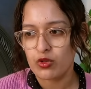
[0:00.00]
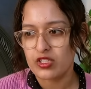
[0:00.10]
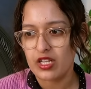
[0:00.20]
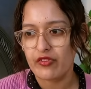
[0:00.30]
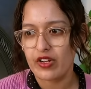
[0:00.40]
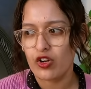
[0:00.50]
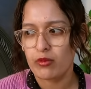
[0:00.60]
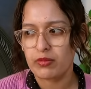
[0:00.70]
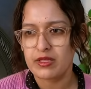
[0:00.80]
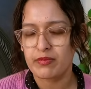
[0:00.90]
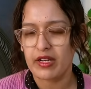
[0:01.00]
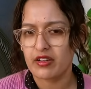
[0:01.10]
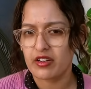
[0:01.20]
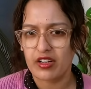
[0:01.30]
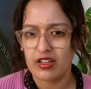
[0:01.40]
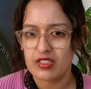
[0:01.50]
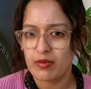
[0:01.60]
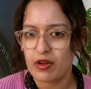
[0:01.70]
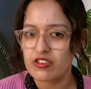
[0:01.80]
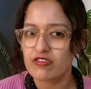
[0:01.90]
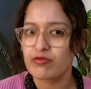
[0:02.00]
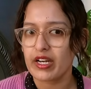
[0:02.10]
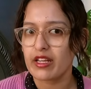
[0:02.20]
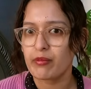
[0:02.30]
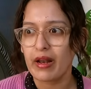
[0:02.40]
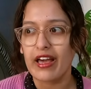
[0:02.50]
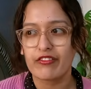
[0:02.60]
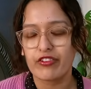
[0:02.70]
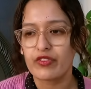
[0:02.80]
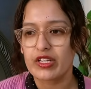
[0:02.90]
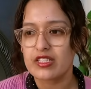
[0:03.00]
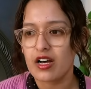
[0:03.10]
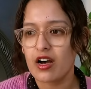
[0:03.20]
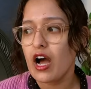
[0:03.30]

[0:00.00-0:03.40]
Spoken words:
because I will not be spending ridiculous amounts of money applying for visa.